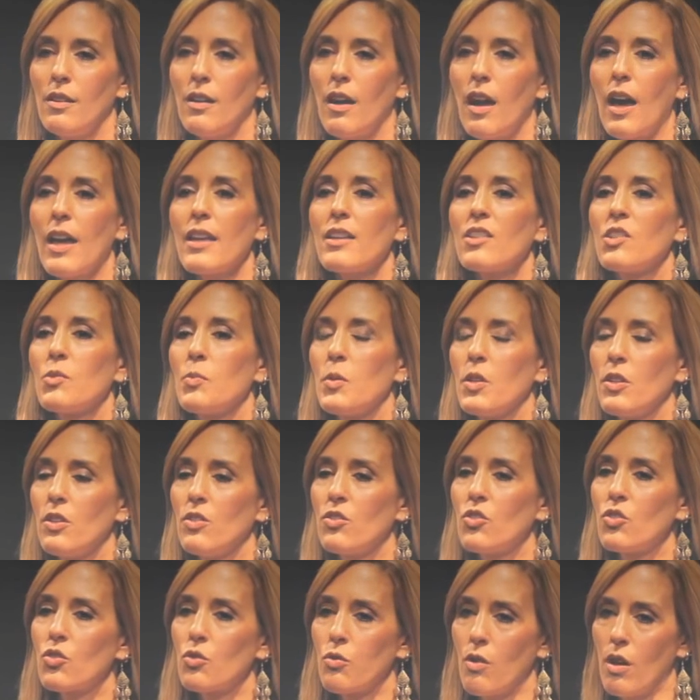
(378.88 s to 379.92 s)
I
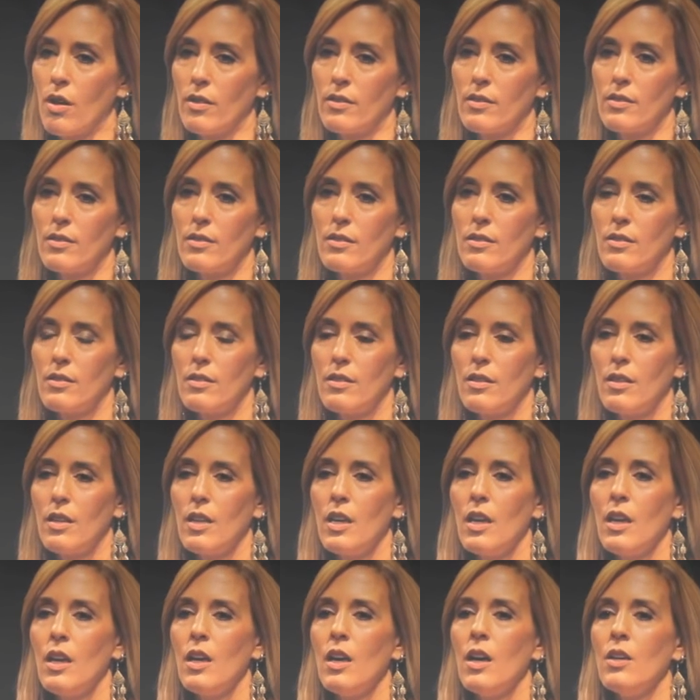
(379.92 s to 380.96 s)
experienced trust,
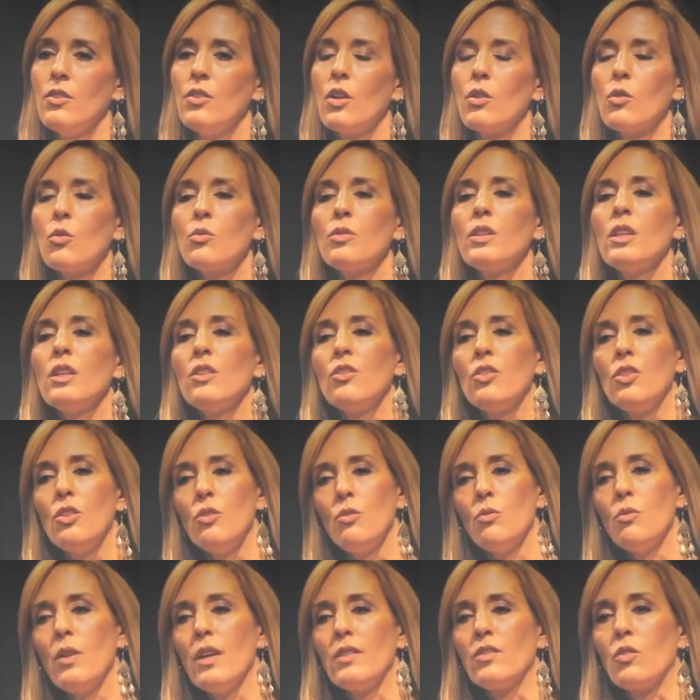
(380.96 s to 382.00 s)
not only in
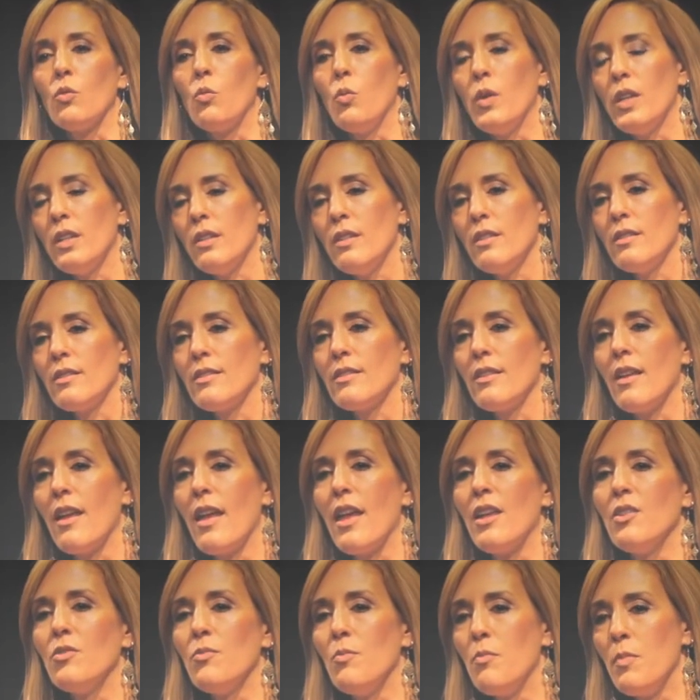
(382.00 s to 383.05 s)
you as a witness
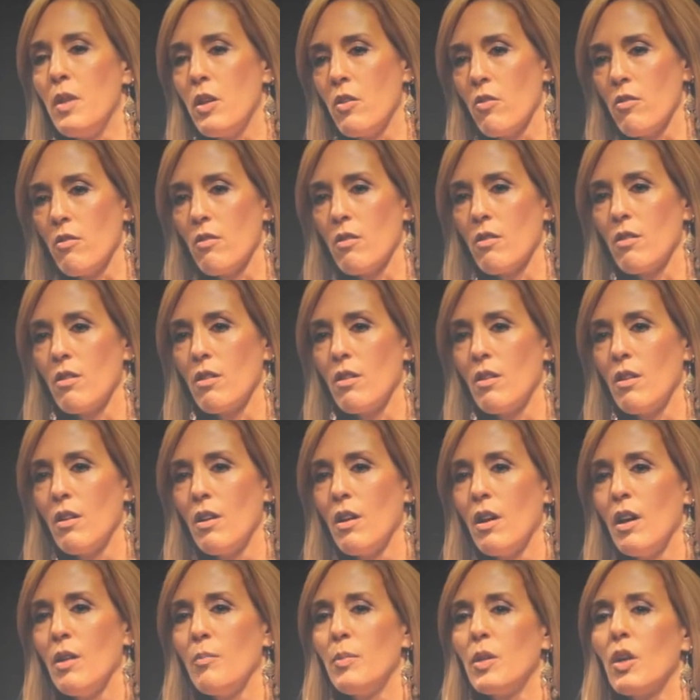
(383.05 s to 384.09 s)
and mirror,
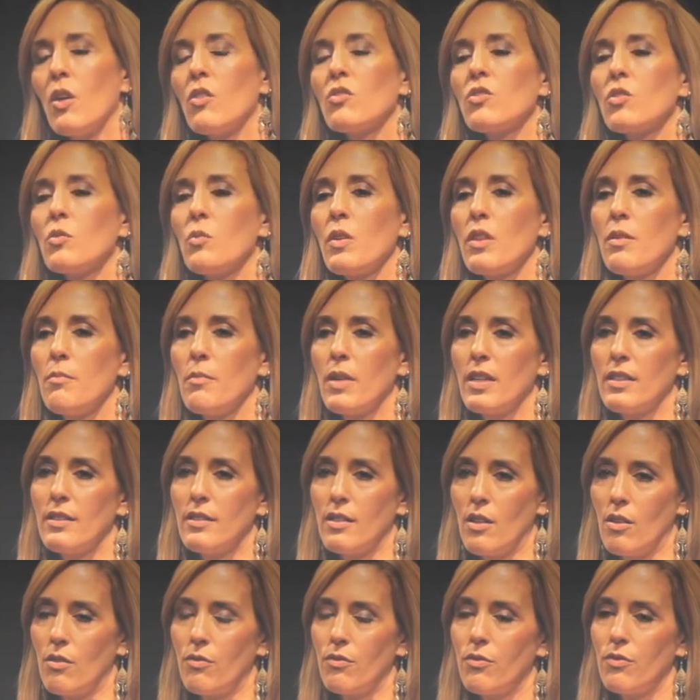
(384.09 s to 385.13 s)
but also within
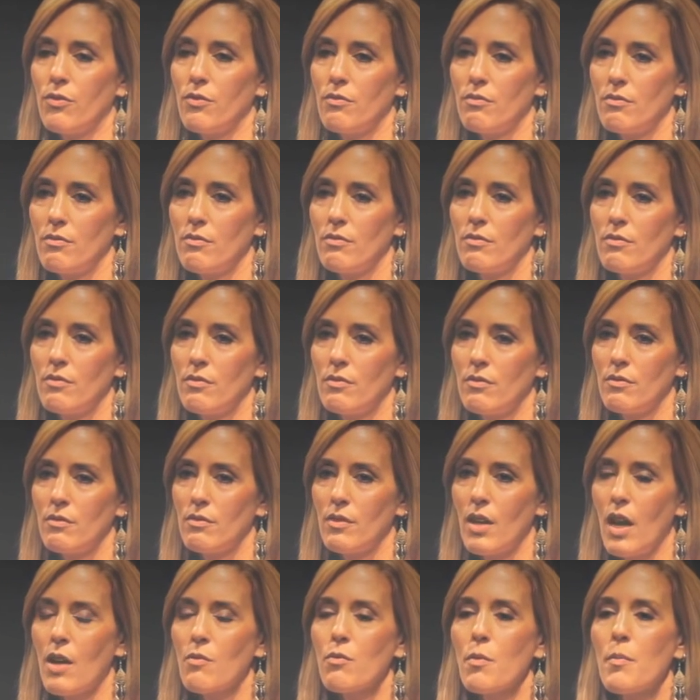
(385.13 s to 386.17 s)
myself.
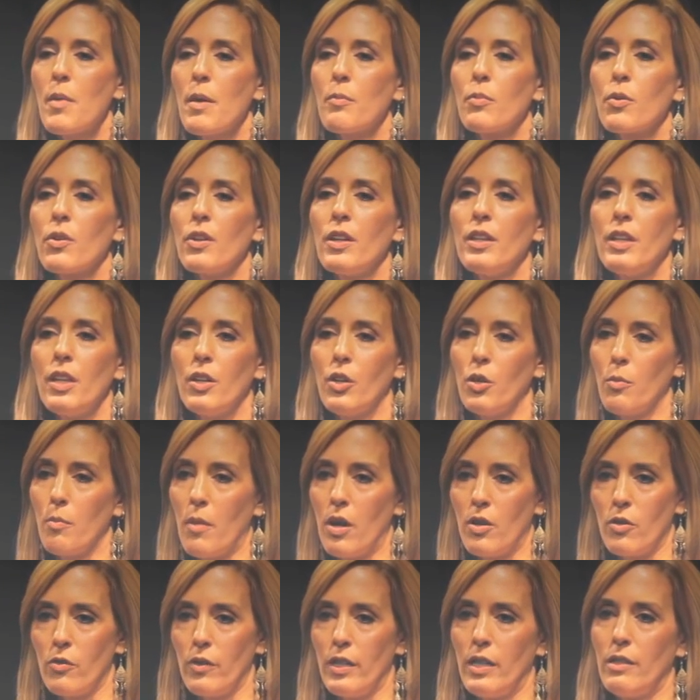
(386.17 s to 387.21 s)
I remember an inner
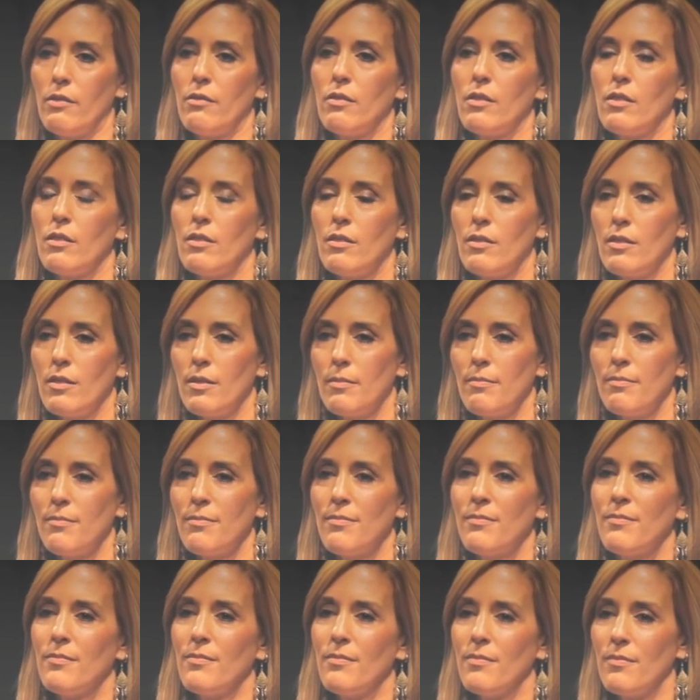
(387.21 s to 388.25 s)
muttering,
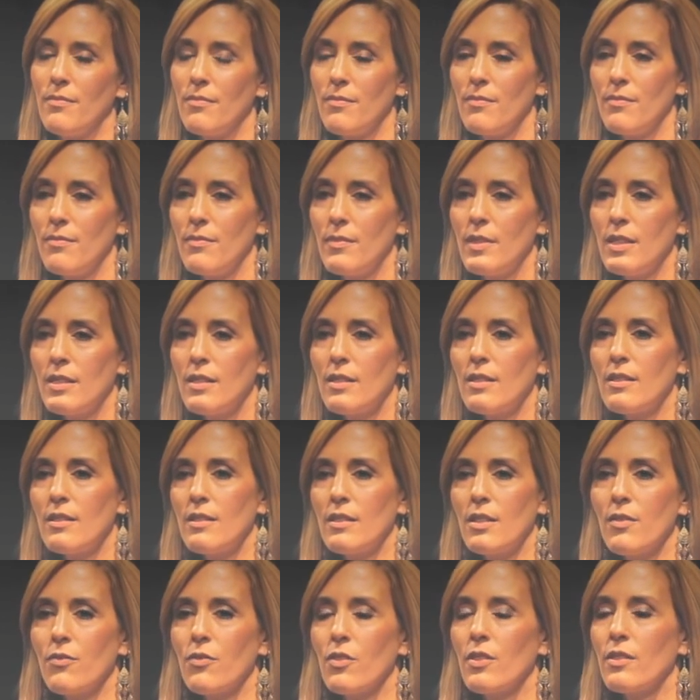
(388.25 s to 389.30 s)
this is
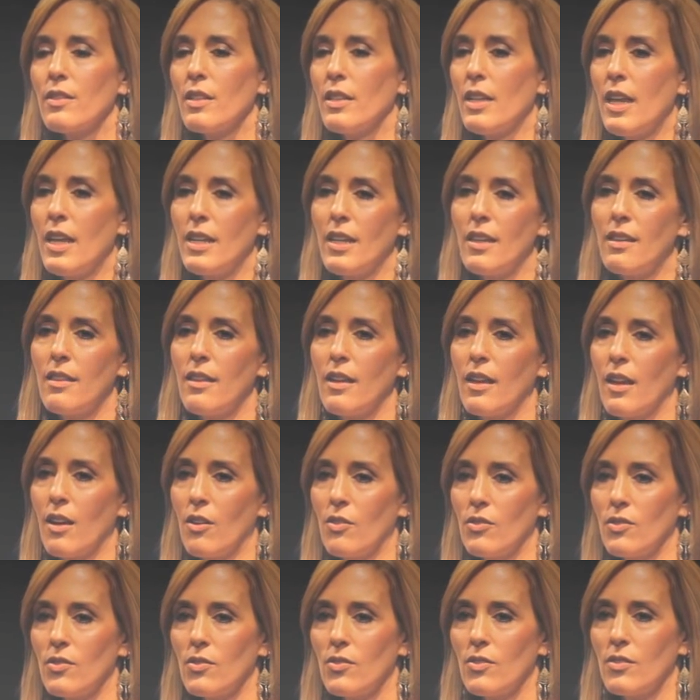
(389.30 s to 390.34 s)
different than anything
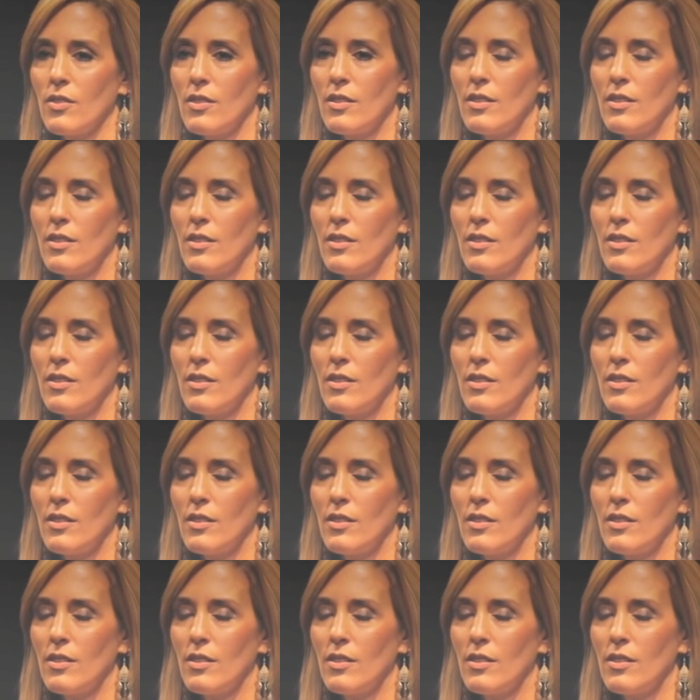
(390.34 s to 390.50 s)
else.